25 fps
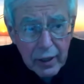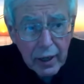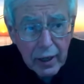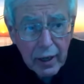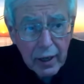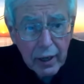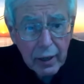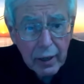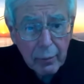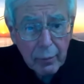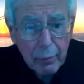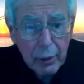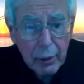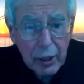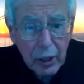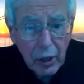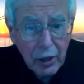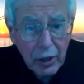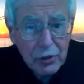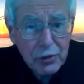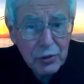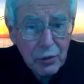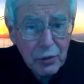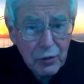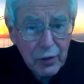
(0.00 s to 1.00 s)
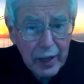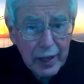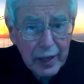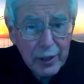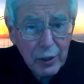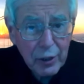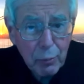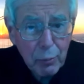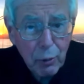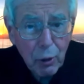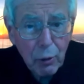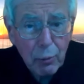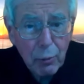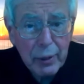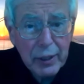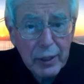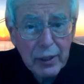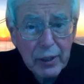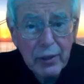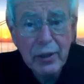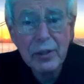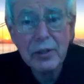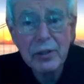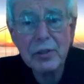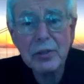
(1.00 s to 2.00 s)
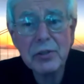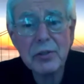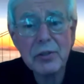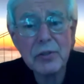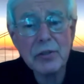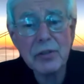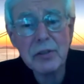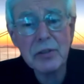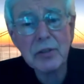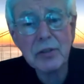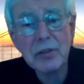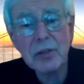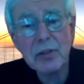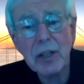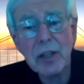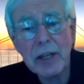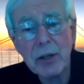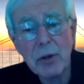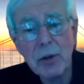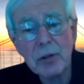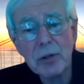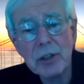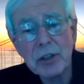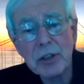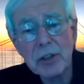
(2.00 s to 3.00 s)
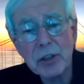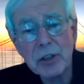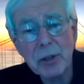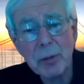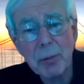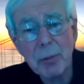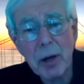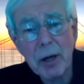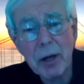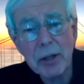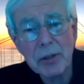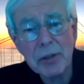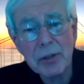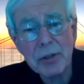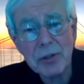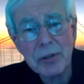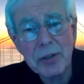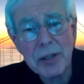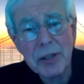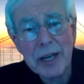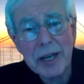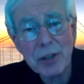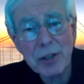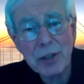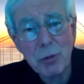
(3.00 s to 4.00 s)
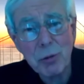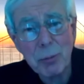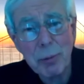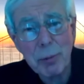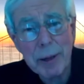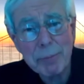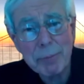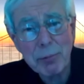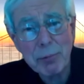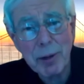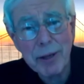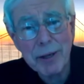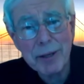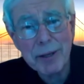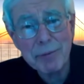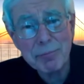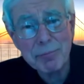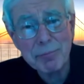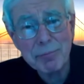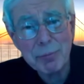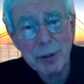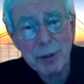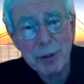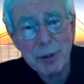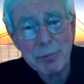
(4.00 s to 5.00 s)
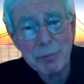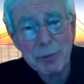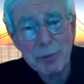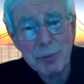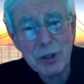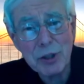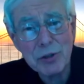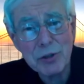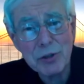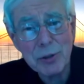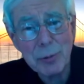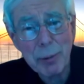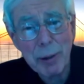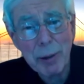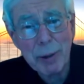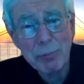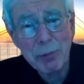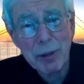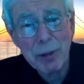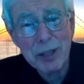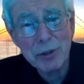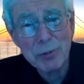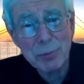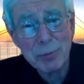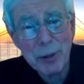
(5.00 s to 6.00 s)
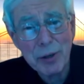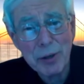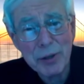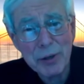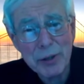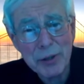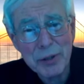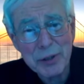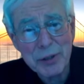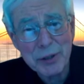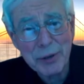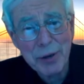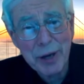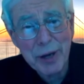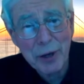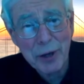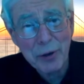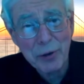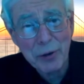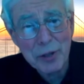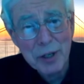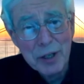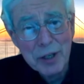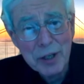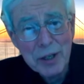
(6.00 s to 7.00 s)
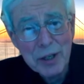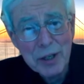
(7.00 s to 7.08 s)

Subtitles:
but also valuable because not only do you monitor the actual pipeline, but because the pipeline's buried in the ground,